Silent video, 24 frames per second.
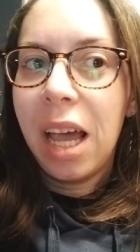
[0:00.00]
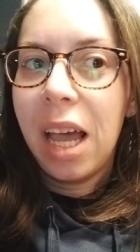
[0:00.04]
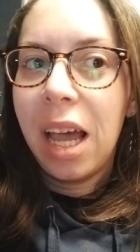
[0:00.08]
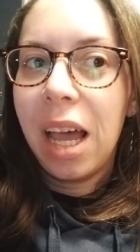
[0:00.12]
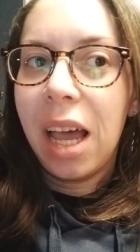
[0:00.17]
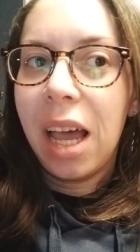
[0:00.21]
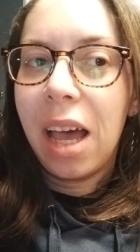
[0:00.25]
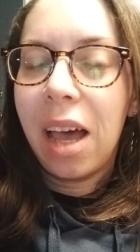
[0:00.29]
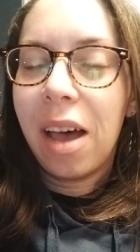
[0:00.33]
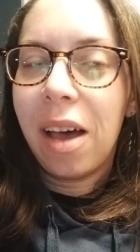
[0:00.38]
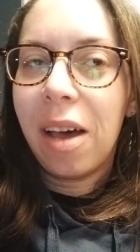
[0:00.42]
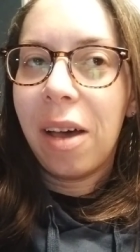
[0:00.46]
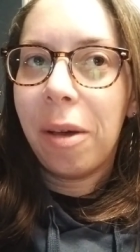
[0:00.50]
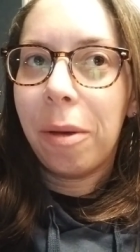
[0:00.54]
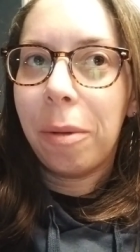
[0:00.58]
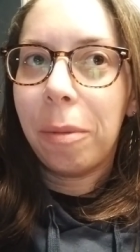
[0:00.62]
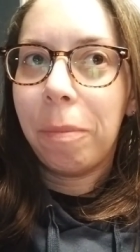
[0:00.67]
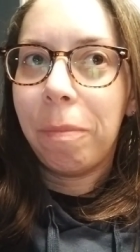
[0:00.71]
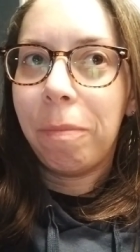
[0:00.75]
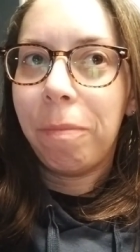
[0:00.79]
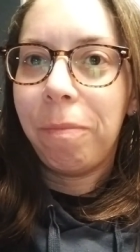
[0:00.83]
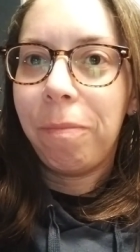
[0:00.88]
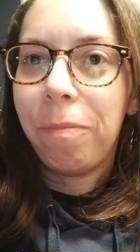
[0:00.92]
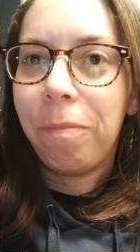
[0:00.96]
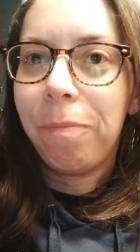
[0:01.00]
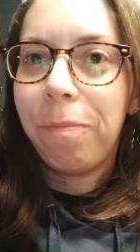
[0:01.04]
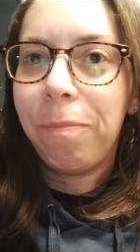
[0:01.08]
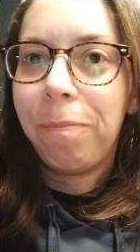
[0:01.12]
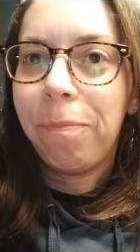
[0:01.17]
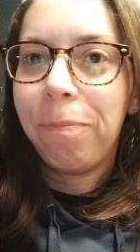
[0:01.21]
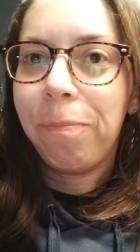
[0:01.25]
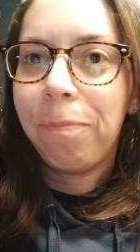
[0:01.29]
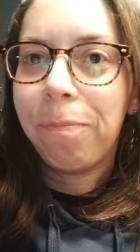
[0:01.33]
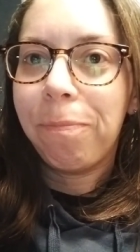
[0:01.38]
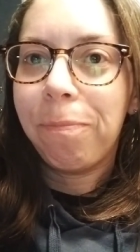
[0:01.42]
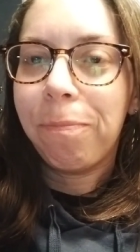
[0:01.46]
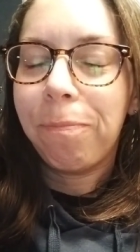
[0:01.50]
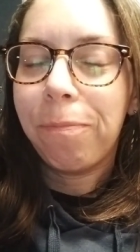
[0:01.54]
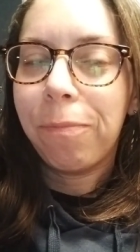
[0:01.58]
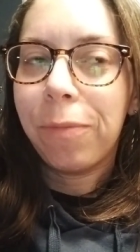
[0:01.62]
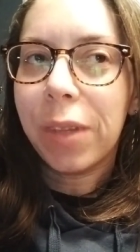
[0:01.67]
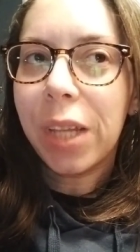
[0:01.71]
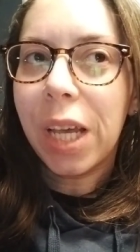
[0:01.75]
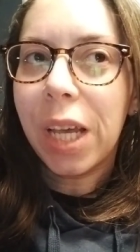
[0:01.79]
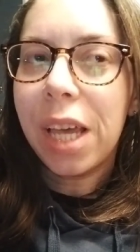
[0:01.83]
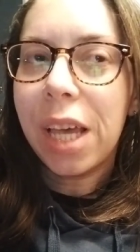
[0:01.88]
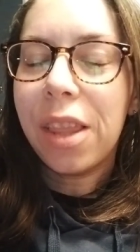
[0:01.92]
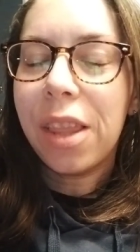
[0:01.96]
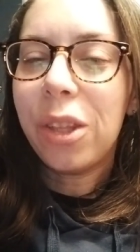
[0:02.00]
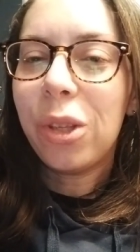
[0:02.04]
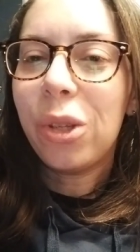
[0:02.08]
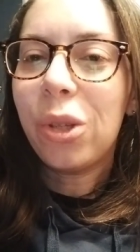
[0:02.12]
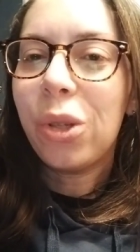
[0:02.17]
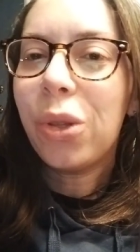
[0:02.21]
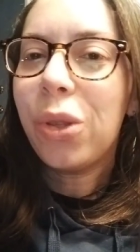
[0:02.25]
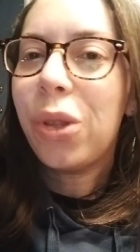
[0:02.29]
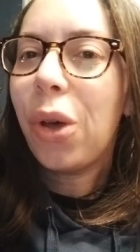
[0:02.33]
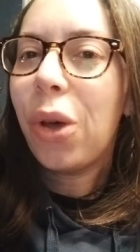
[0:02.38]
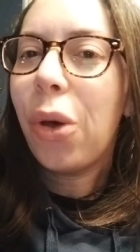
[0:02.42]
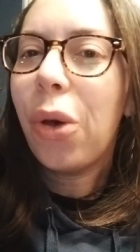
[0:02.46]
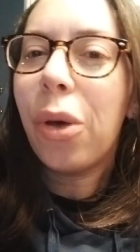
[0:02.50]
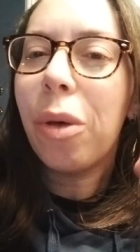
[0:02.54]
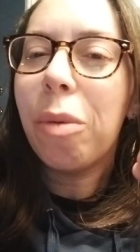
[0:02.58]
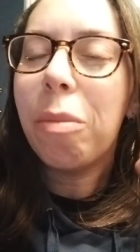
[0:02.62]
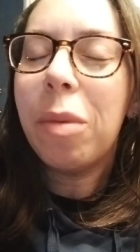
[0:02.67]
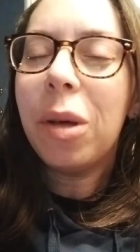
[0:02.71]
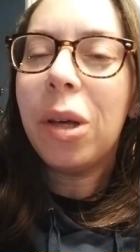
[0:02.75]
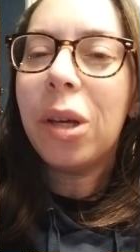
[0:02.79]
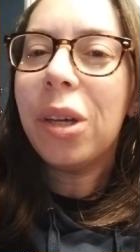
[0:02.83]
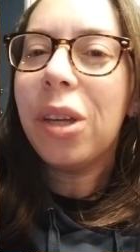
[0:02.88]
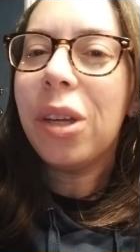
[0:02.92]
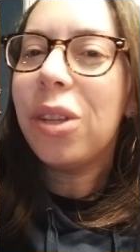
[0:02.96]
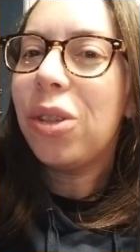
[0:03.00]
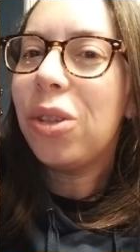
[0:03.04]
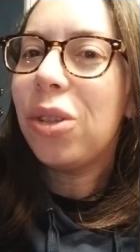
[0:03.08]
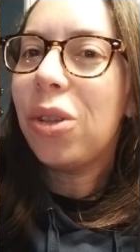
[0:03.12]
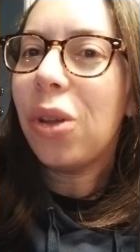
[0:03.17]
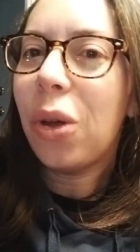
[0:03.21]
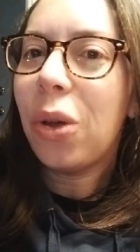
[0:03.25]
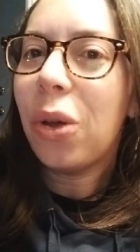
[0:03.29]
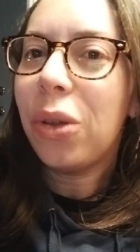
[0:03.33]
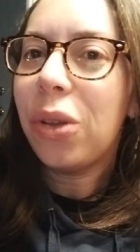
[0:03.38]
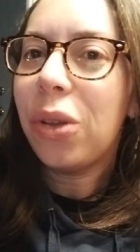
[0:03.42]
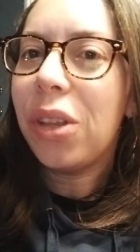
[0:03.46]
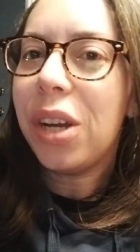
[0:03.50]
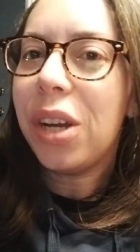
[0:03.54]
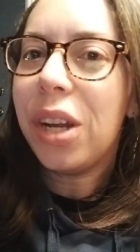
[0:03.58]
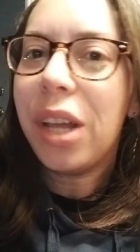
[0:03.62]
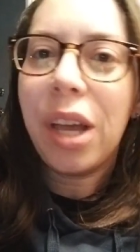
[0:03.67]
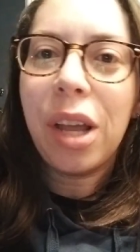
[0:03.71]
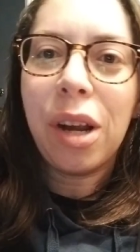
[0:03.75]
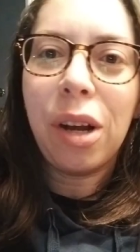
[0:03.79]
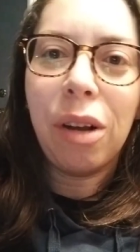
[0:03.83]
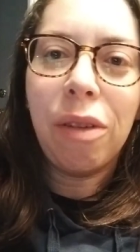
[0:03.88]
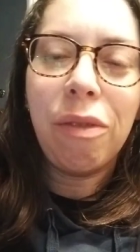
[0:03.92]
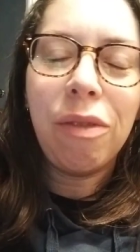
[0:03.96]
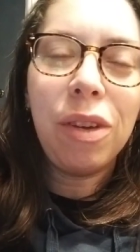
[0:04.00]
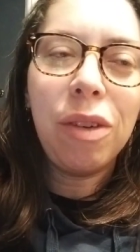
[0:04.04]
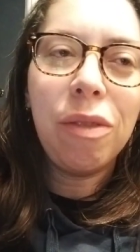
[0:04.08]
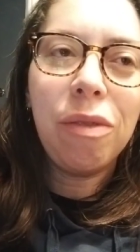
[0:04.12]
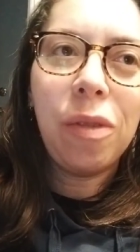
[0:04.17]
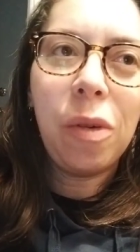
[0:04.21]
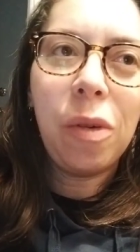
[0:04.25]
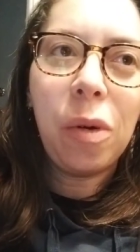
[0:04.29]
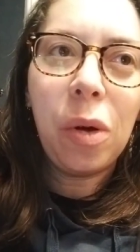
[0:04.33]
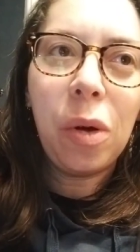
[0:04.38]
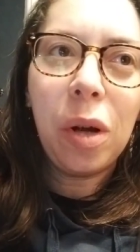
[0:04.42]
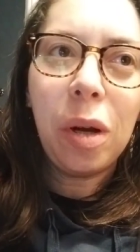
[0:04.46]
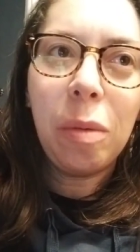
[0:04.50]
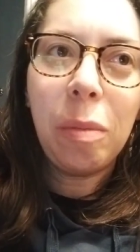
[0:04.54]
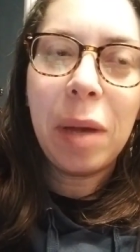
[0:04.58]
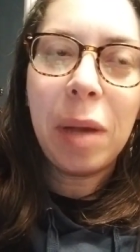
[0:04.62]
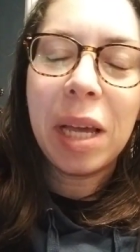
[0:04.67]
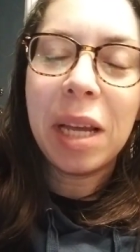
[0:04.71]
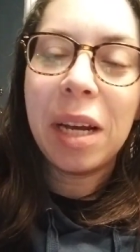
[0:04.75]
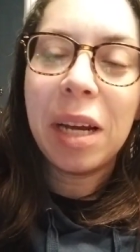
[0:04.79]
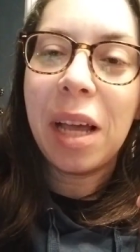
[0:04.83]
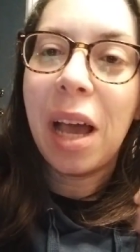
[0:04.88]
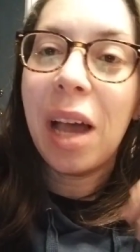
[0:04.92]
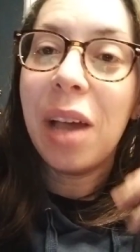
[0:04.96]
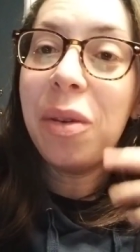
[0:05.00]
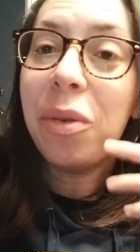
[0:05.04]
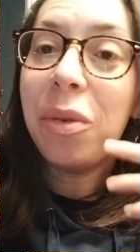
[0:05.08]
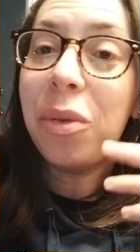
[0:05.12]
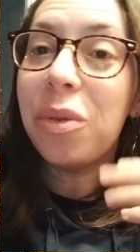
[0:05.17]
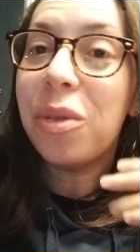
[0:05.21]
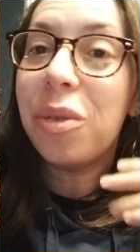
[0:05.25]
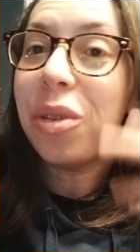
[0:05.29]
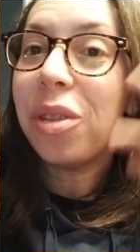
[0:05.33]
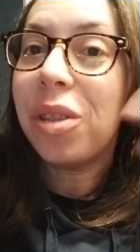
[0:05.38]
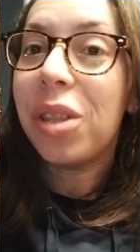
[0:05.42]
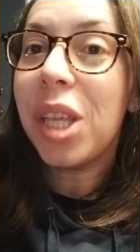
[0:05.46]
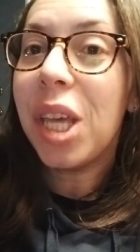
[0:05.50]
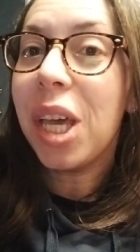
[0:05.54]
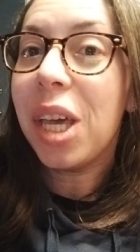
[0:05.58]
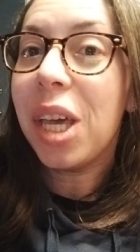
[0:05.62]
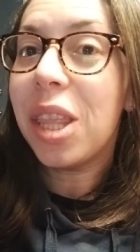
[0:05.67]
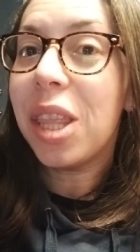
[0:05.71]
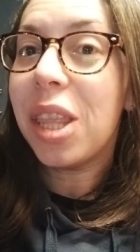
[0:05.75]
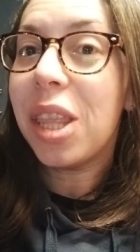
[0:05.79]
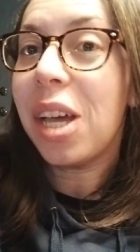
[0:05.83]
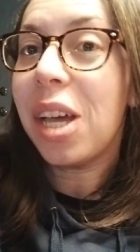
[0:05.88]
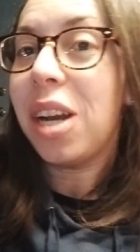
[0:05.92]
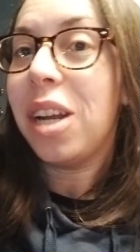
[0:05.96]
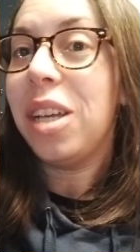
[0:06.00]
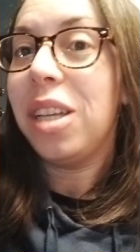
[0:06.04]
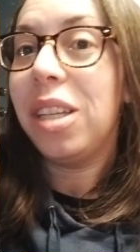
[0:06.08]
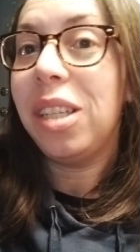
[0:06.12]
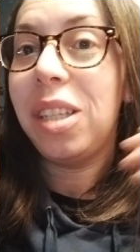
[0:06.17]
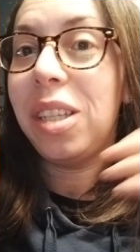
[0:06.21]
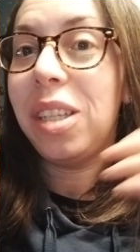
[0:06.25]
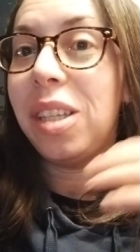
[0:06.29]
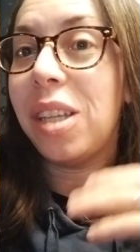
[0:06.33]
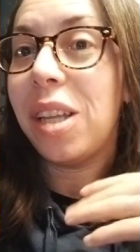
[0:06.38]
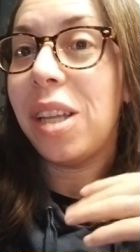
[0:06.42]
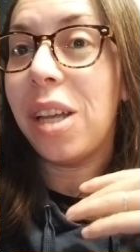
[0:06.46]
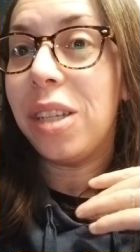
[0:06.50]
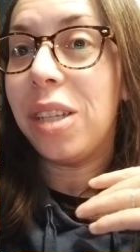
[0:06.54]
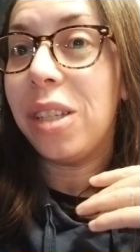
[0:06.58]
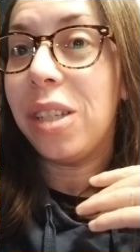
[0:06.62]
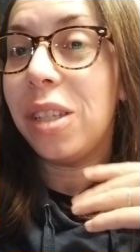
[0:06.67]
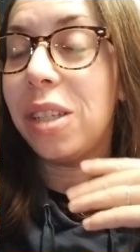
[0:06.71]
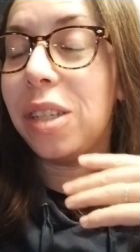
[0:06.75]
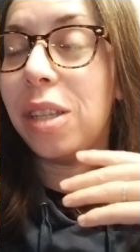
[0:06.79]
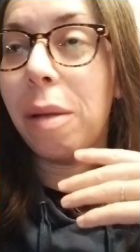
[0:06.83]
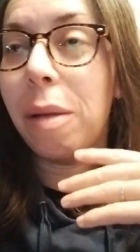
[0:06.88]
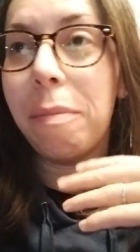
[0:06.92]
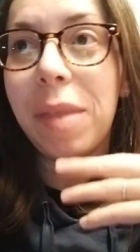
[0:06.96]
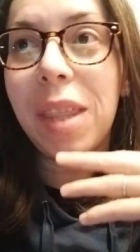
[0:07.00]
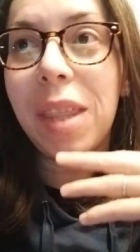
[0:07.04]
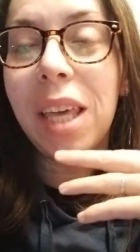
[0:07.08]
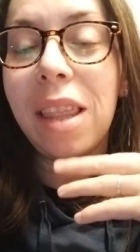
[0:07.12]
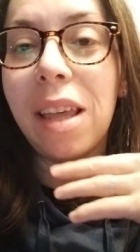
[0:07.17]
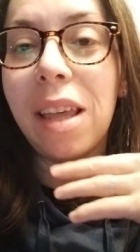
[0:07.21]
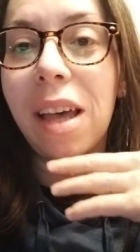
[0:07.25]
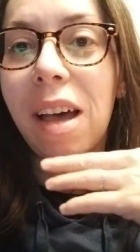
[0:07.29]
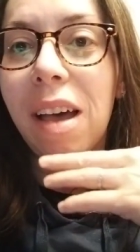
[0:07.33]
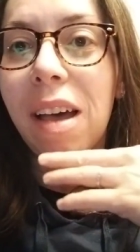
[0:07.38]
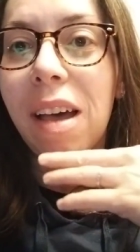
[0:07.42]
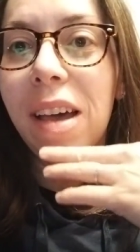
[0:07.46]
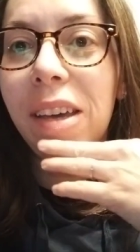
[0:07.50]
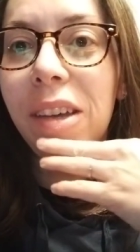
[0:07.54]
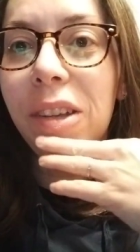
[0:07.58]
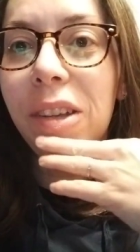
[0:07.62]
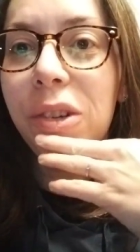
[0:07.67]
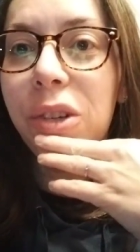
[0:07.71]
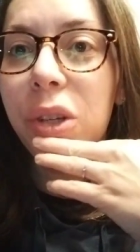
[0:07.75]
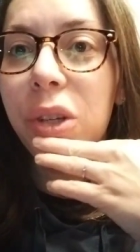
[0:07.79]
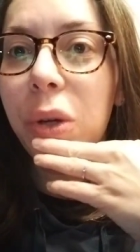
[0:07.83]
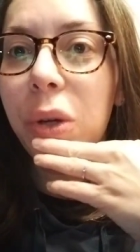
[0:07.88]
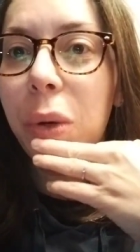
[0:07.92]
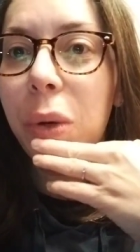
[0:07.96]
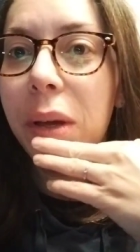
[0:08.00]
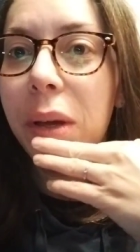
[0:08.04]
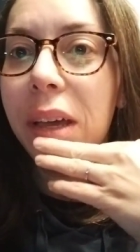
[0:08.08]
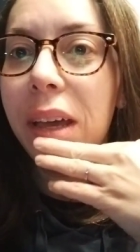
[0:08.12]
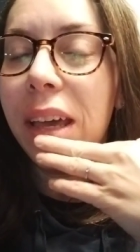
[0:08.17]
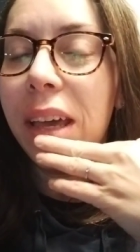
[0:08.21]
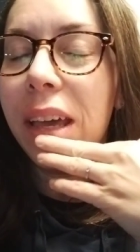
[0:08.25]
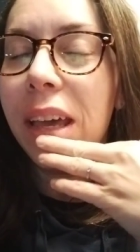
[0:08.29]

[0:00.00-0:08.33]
So the whole book is told in interview form, and I don't think that is something that I enjoy.